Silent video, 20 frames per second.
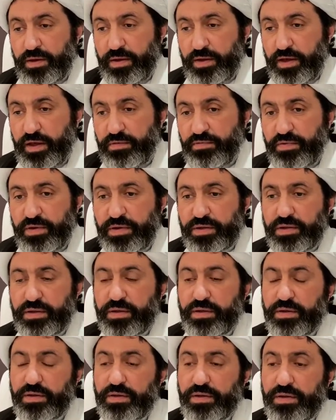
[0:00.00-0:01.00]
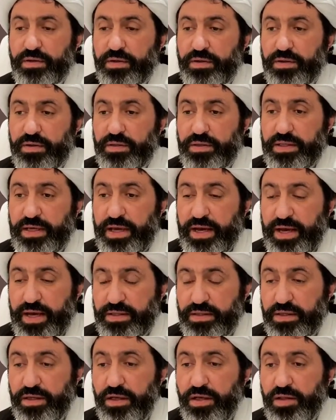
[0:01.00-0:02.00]
Even the
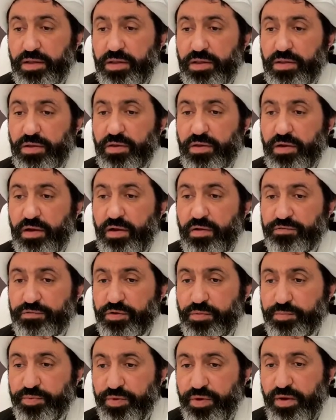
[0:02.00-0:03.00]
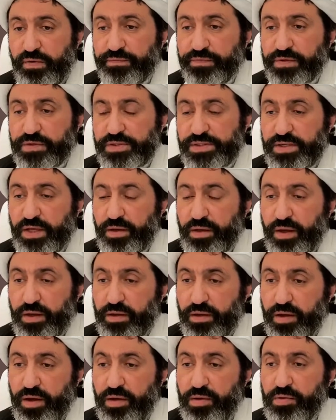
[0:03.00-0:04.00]
hadith of the Prophet
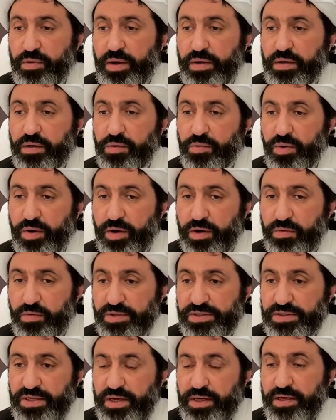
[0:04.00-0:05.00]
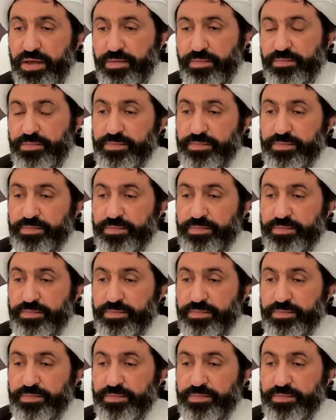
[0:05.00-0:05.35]
sallallahu alaihi wasallam,